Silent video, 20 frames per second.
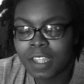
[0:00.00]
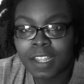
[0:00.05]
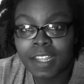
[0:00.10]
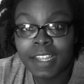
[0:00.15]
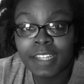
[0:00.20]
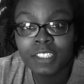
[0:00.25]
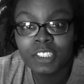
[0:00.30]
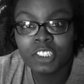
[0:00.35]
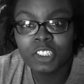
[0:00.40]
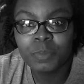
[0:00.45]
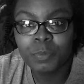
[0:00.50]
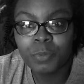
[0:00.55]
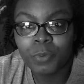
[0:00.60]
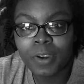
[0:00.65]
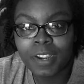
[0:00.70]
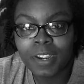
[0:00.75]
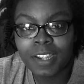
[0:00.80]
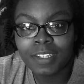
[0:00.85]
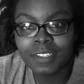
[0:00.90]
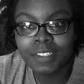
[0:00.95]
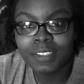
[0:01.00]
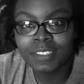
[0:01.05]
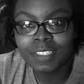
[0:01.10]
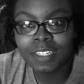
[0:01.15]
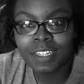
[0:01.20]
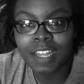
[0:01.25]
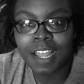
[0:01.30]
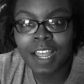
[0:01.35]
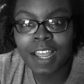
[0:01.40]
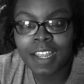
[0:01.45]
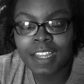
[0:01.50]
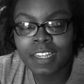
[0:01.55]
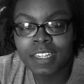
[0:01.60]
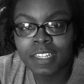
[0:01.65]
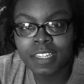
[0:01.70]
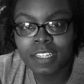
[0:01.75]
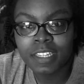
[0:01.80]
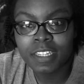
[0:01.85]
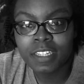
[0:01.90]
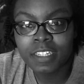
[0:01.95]
express an
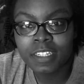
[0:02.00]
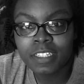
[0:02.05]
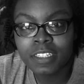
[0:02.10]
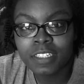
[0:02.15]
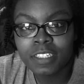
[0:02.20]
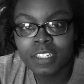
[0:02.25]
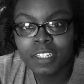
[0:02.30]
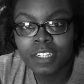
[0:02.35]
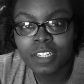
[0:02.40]
idea